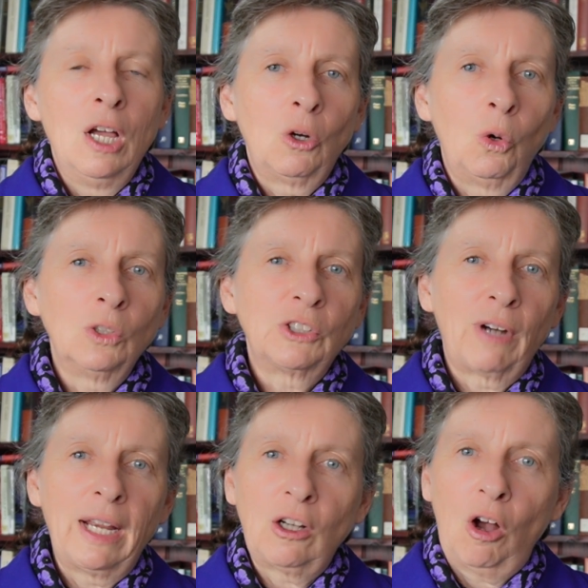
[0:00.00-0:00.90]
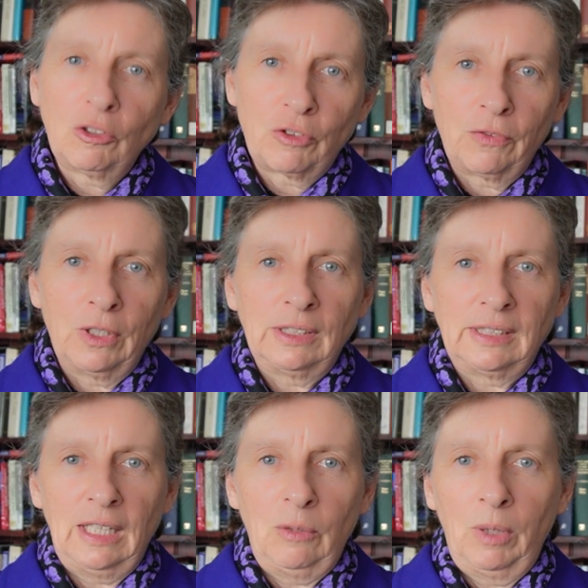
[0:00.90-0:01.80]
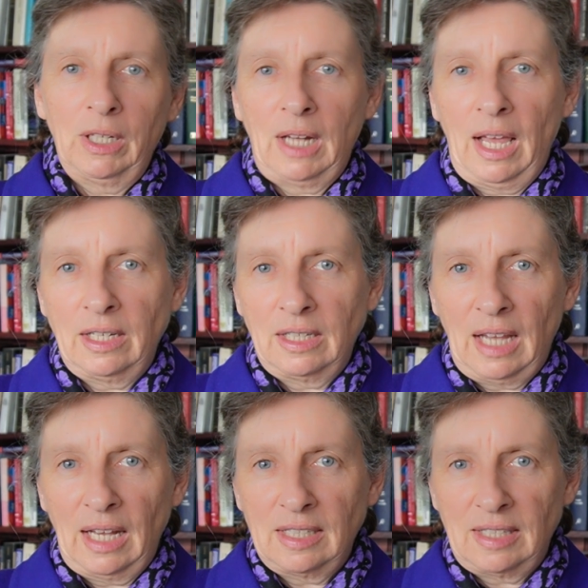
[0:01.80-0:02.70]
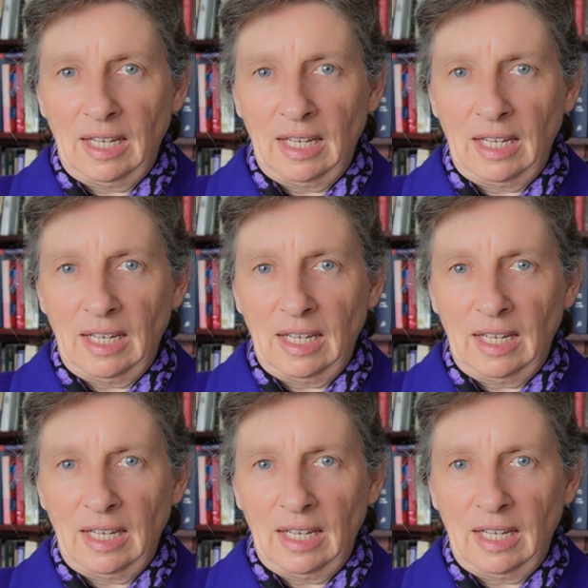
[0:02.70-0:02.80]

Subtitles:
caused great controversy when it handed down its